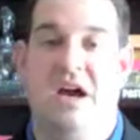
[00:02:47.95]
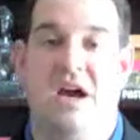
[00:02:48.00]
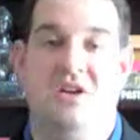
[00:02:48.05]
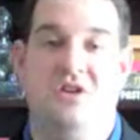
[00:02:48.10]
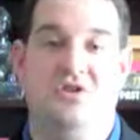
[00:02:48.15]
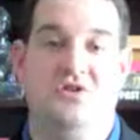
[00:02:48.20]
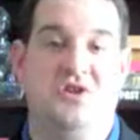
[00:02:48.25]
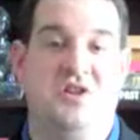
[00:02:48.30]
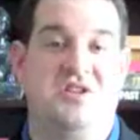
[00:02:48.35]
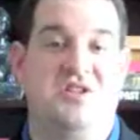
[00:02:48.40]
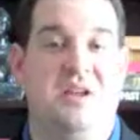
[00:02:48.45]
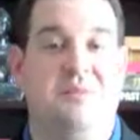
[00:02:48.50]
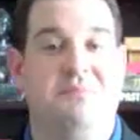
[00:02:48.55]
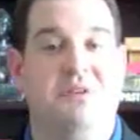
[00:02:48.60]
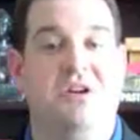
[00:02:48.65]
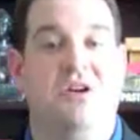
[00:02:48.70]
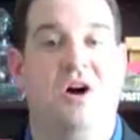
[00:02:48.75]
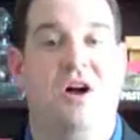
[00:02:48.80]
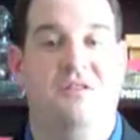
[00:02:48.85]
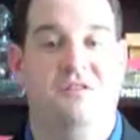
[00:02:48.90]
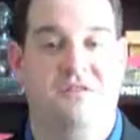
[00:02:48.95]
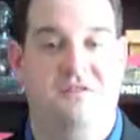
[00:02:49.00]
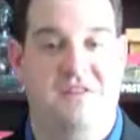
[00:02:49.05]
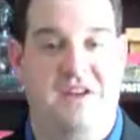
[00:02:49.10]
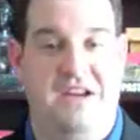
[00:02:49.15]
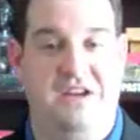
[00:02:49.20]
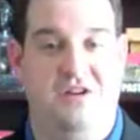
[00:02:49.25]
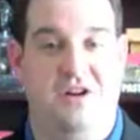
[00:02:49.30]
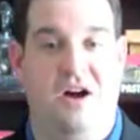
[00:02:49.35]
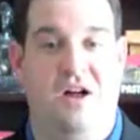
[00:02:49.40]
usually something called
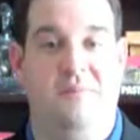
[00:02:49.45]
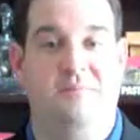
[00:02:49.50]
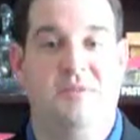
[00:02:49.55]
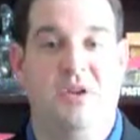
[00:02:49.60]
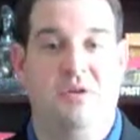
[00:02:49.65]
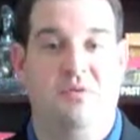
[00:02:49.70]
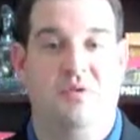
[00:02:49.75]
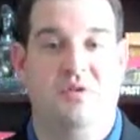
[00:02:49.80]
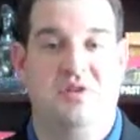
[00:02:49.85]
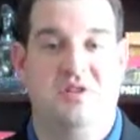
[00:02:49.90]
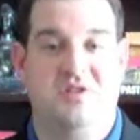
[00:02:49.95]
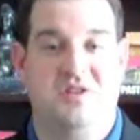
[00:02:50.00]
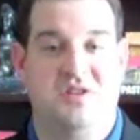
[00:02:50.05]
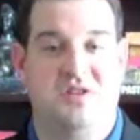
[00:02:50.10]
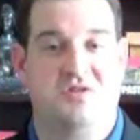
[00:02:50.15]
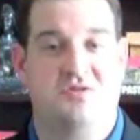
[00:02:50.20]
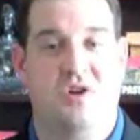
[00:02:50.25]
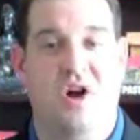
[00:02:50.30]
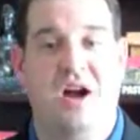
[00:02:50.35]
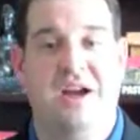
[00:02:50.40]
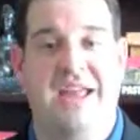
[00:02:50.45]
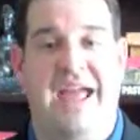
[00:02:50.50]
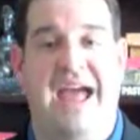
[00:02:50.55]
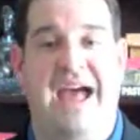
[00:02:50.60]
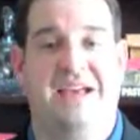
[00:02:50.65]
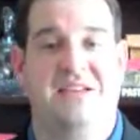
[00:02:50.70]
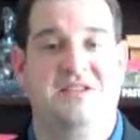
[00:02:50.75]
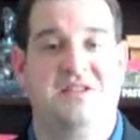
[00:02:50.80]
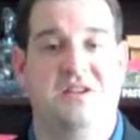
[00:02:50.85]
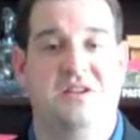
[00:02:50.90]
phenol, which is a strong
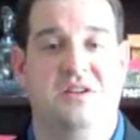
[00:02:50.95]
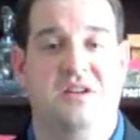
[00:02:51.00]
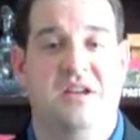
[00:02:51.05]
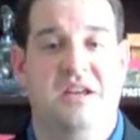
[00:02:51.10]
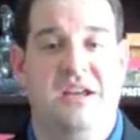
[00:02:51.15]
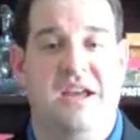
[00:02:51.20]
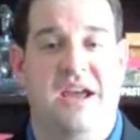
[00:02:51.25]
acid,